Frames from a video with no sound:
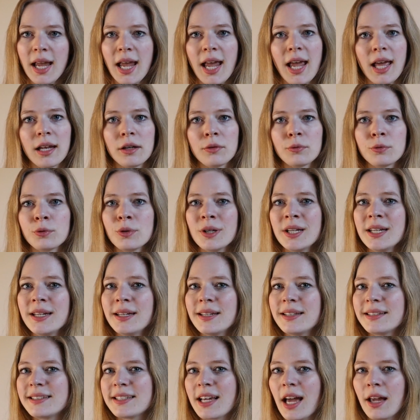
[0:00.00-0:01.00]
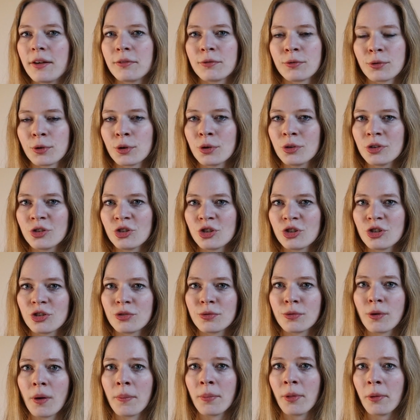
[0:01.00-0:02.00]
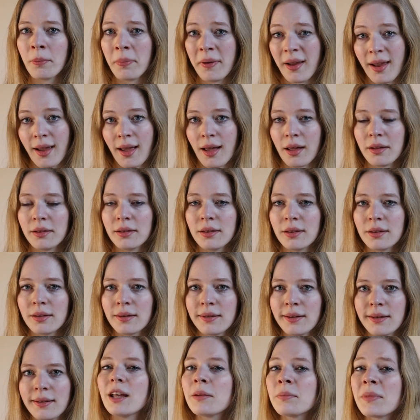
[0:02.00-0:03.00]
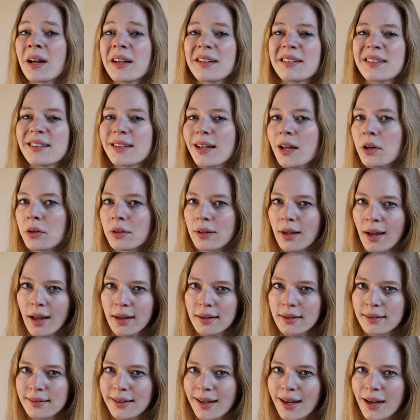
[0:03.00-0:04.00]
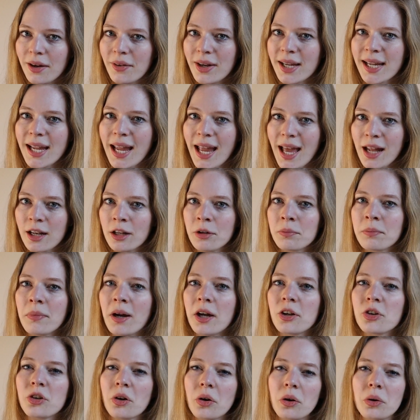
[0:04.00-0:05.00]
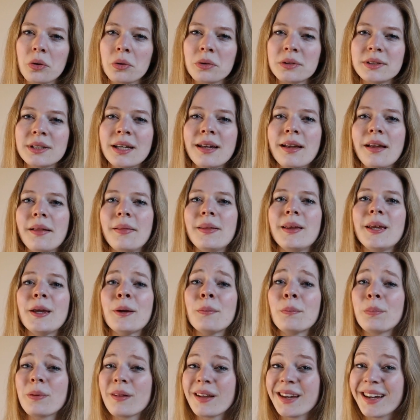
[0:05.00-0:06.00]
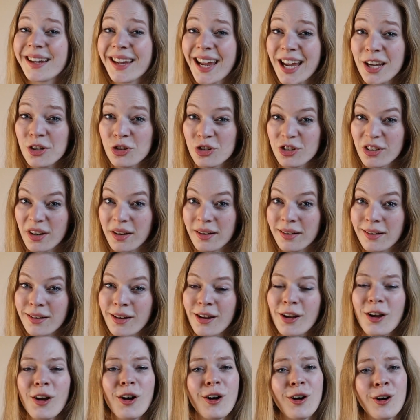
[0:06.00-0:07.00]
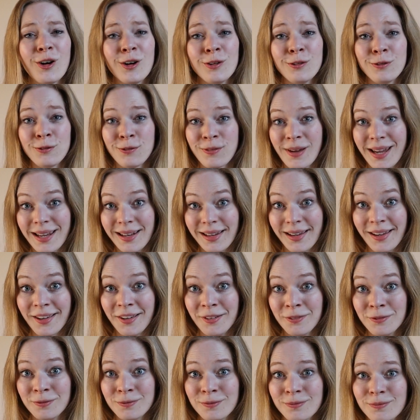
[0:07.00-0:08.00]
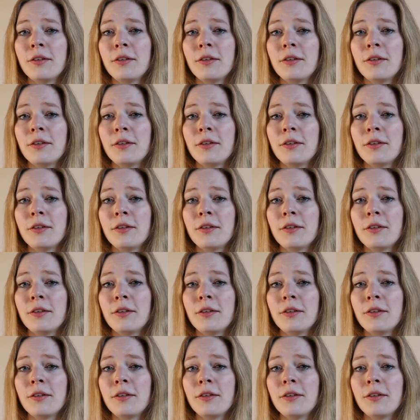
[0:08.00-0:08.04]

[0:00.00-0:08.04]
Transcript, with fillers: And if we diverge from the path, it might sound kind of daring and it might hold the implication of failure.